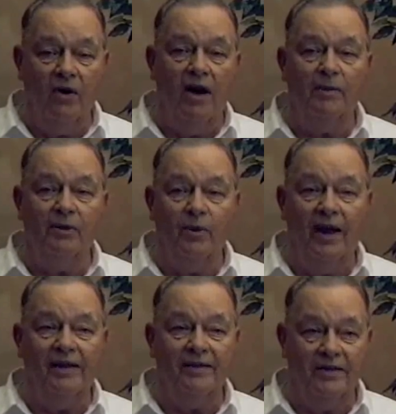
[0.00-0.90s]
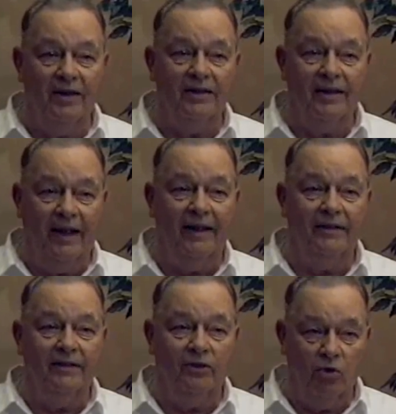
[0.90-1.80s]
Army wears
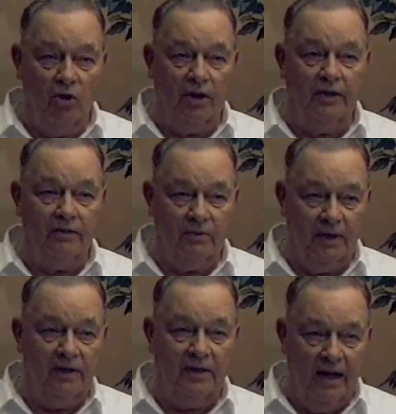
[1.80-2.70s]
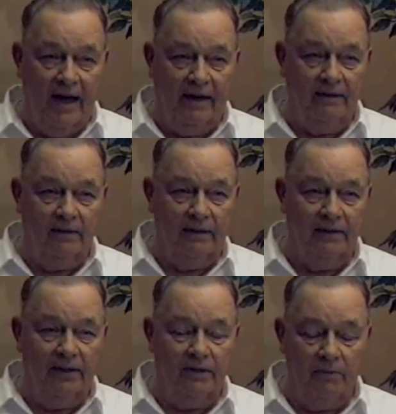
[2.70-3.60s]
suntans in August when it's hot, at
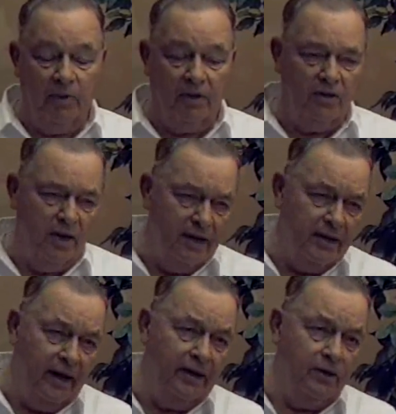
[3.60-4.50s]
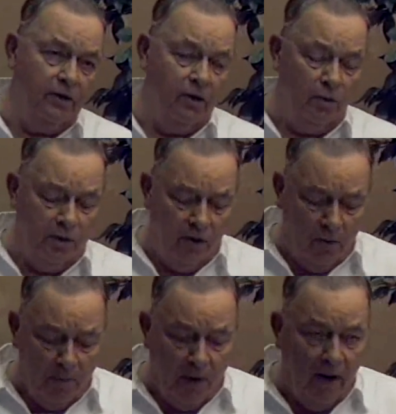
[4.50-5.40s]
least. But the suntans, were no
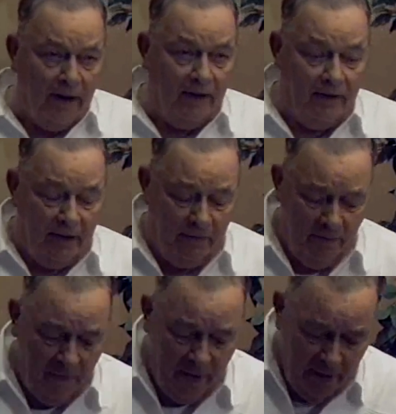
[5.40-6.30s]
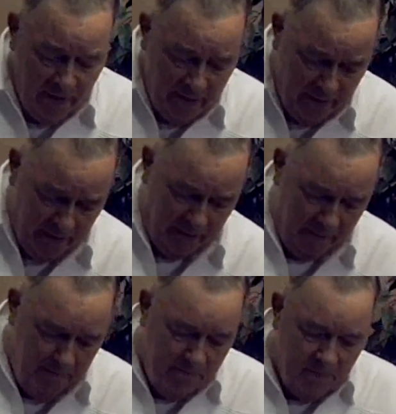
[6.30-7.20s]
bargain. They
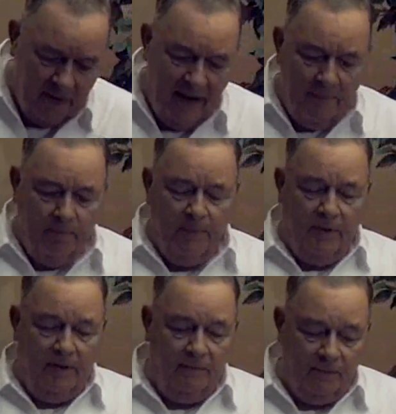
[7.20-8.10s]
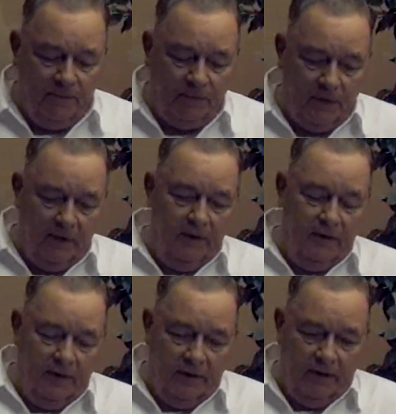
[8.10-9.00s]
kept, a
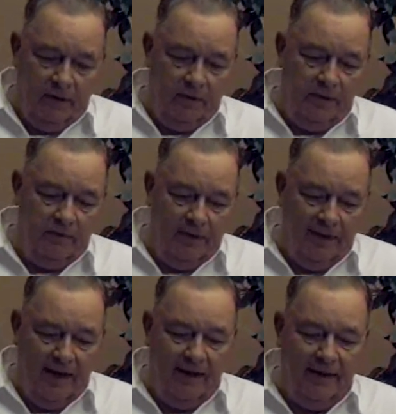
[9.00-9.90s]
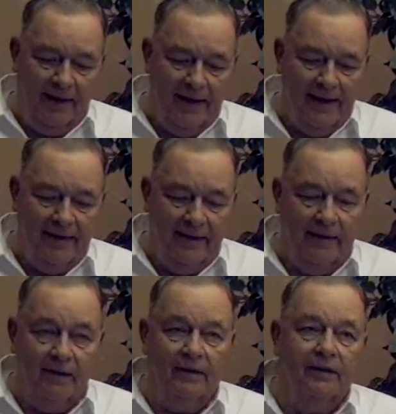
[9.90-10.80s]
lot of the heat
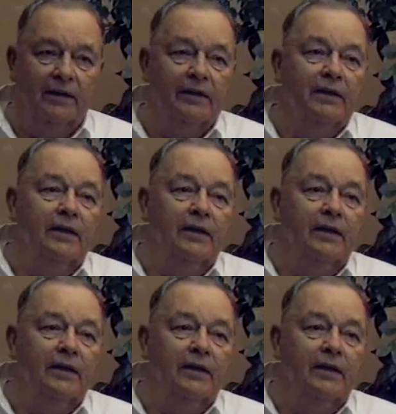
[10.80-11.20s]
in, I think.